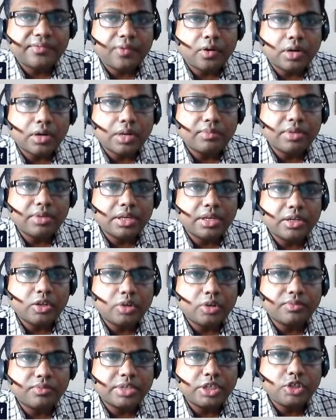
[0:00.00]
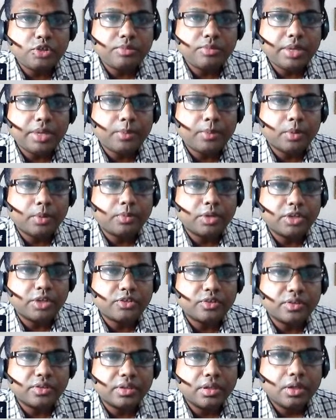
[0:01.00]
vulnerability of the human
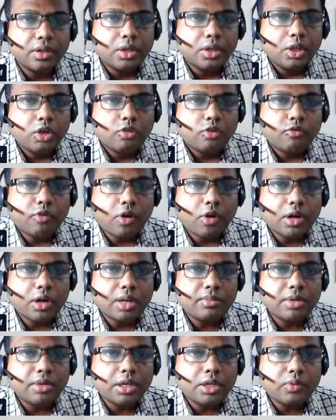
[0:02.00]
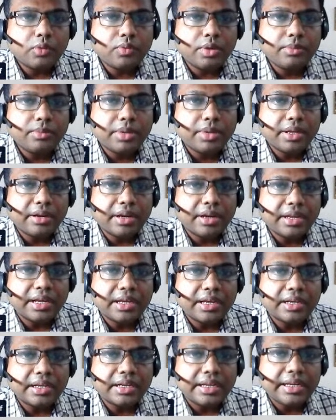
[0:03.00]
population. Vulnerability will be
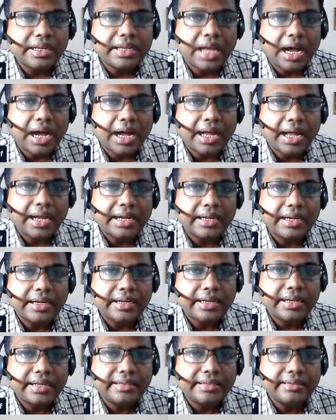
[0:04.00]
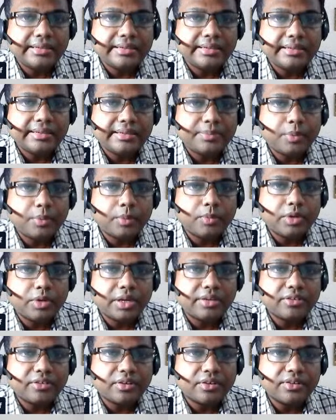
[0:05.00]
greater in higher dense
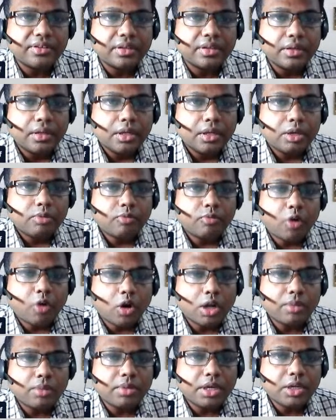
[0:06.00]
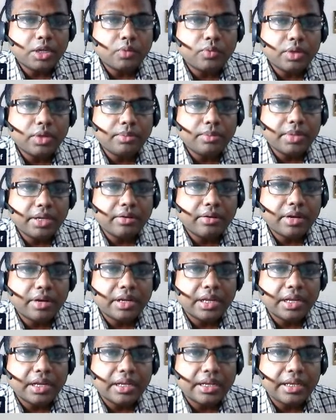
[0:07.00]
populations. Vulnerability will be
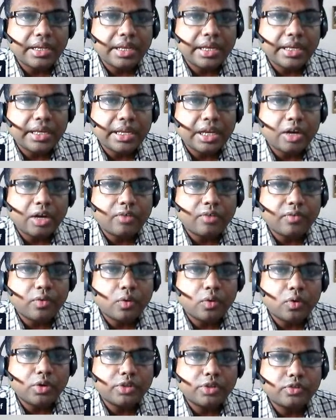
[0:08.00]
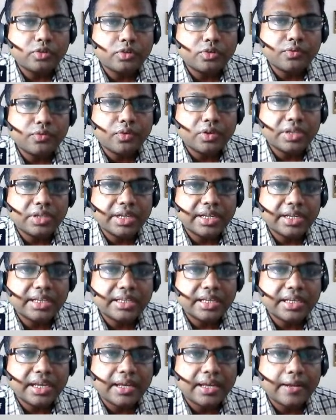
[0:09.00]
greater in area of low resource for the
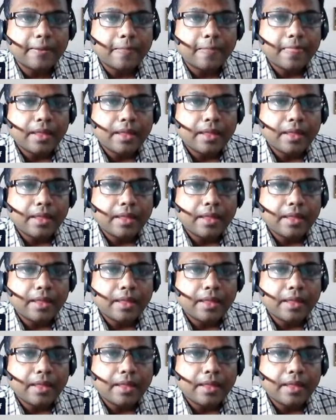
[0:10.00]
healthcare.